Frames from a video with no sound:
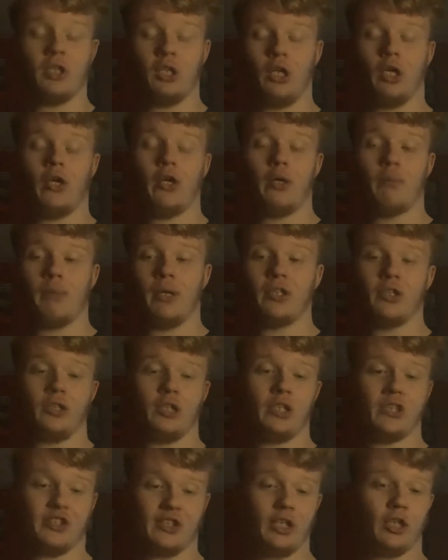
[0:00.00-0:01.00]
Um, I know that
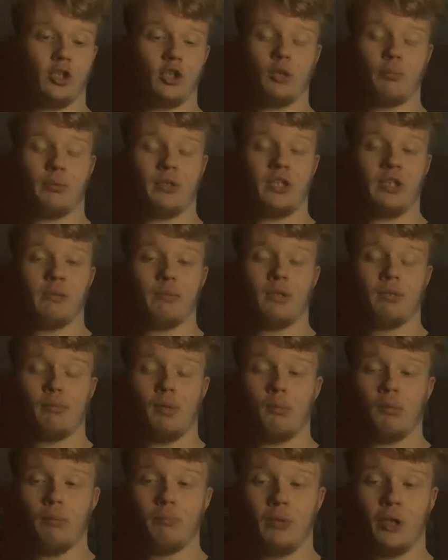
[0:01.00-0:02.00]
I said I can't play them at the moment,